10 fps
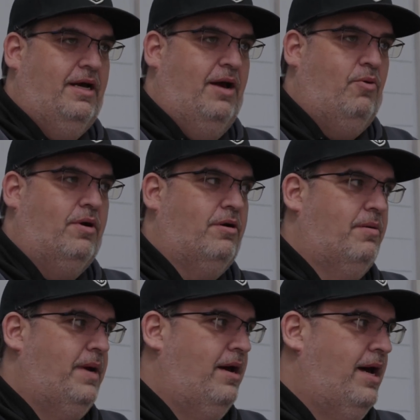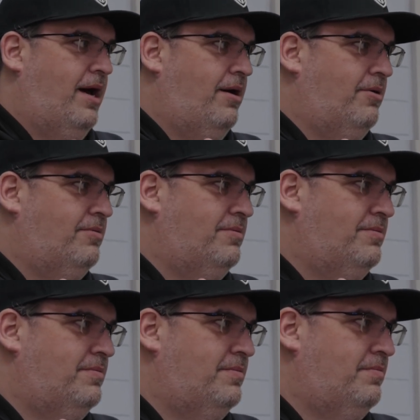I wonder about how
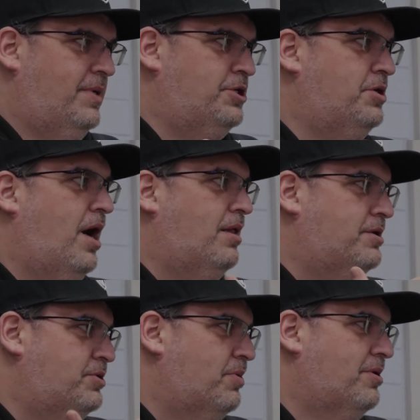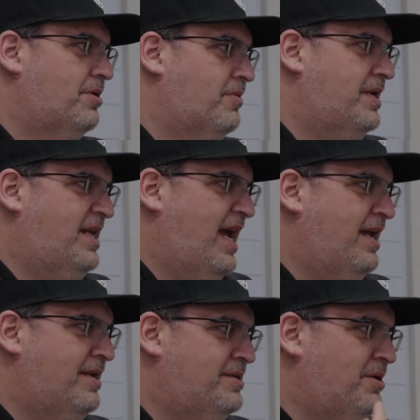much knowledge we're going to
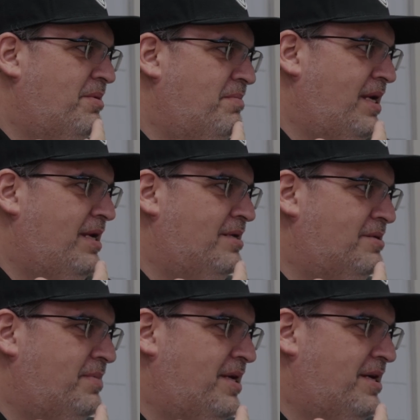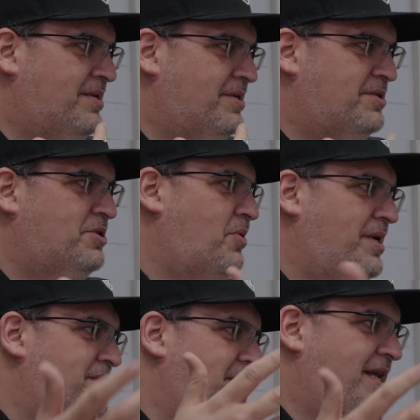retain as human beings because it's so
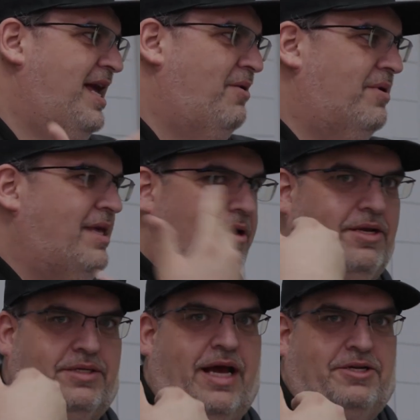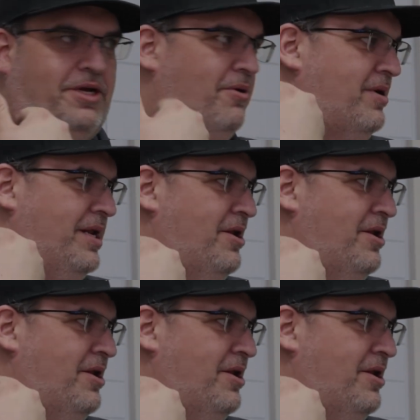easy to get without us actually already